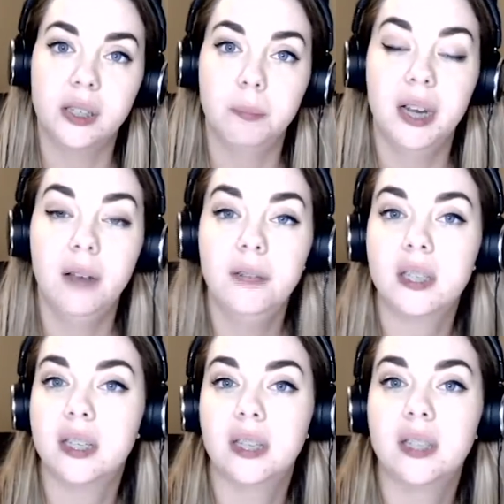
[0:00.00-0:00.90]
and
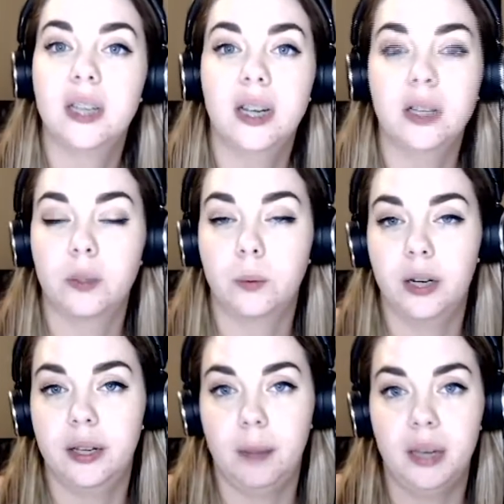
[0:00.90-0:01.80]
beneficence is a
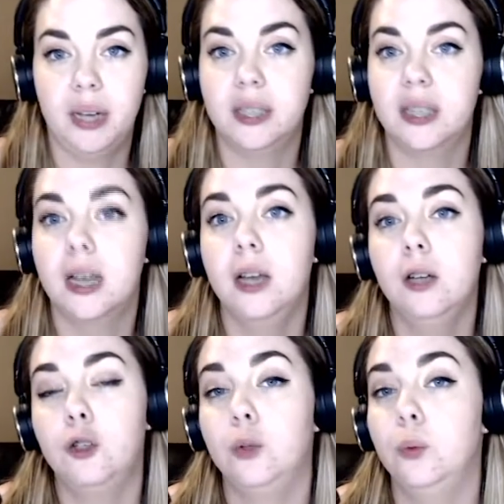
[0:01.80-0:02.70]
word that means
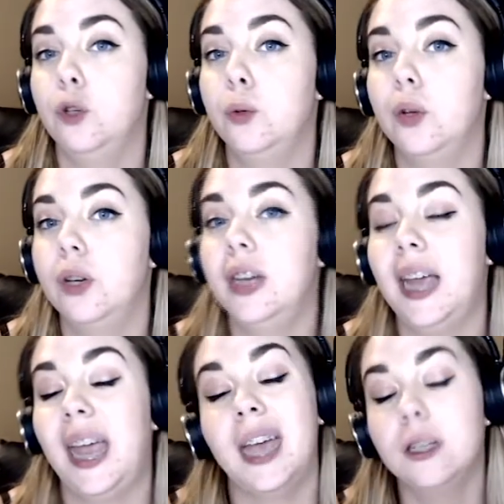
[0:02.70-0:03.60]
to do good
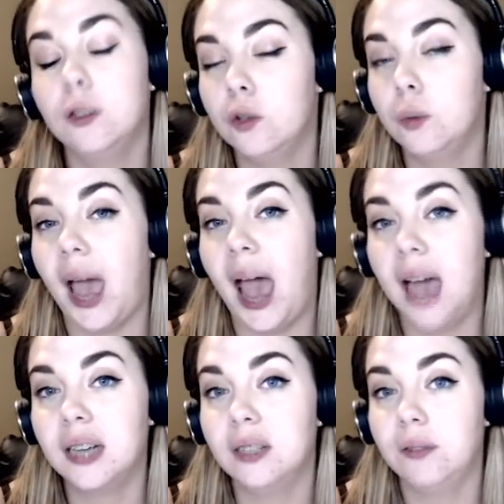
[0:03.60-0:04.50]
and to
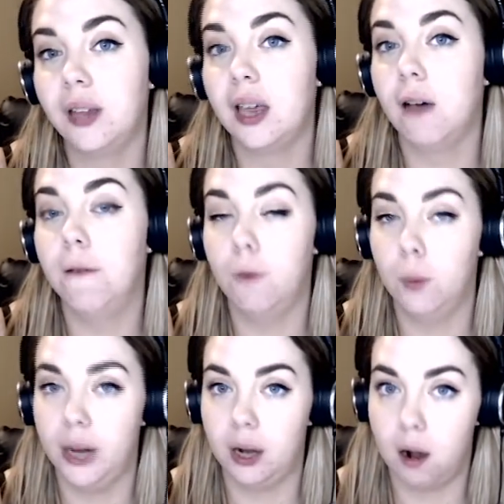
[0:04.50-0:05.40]
actively
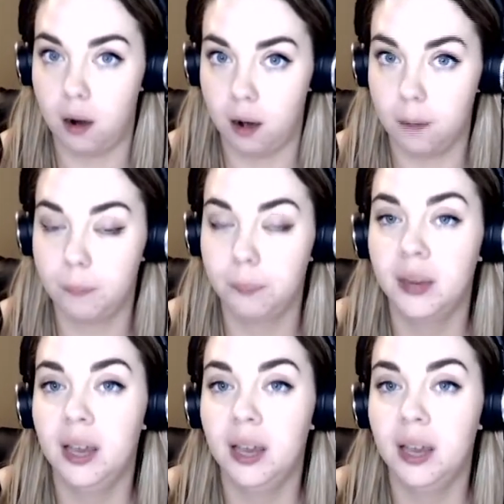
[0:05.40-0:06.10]
avoid harm.